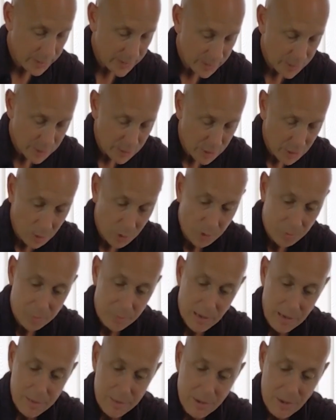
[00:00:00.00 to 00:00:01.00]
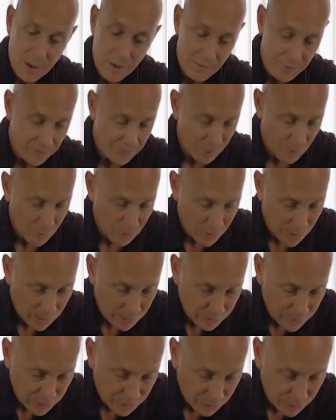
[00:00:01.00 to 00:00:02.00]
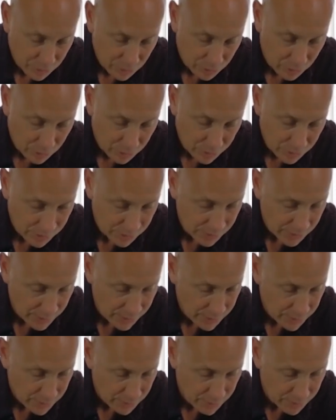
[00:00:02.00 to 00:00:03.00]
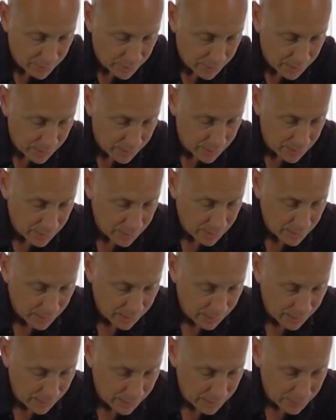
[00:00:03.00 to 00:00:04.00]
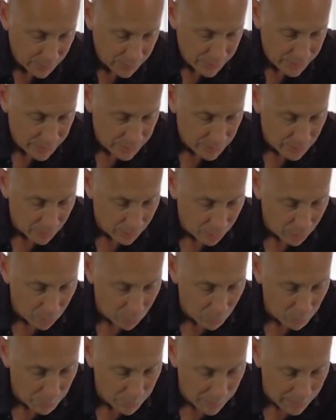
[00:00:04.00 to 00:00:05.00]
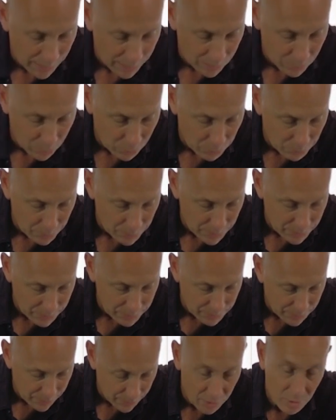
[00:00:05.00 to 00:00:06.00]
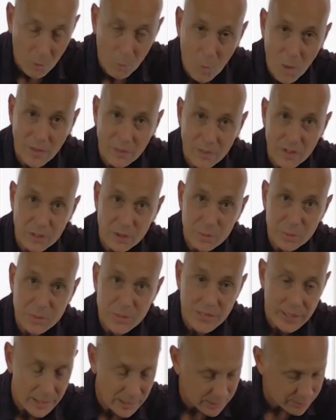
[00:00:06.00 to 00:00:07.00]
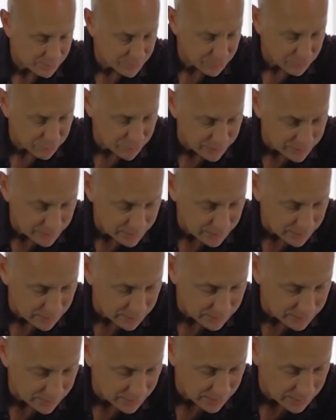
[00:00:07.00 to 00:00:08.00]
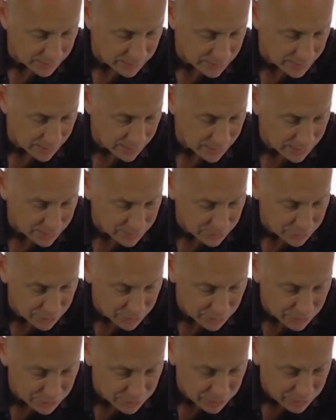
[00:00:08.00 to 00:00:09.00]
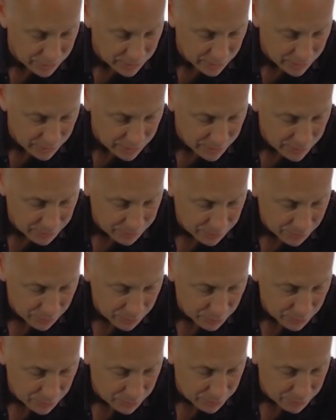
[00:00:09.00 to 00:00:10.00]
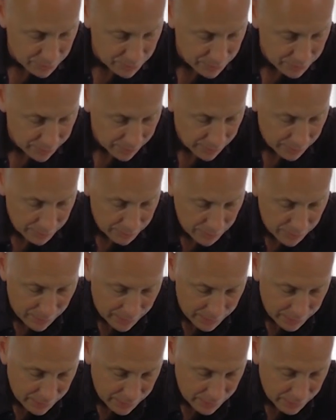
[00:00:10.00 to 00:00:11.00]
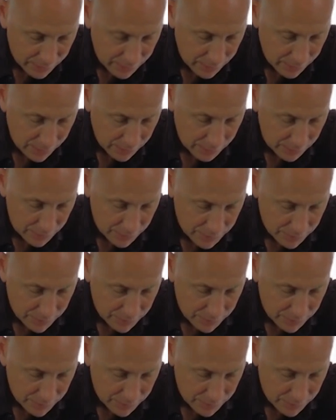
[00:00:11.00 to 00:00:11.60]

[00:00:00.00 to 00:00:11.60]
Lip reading: can use maybe our forearm just along the sacrum there, and we can hold back or pin back on one that's particularly restricted. Let's say it's the LS junction here. So we can pin that back and then we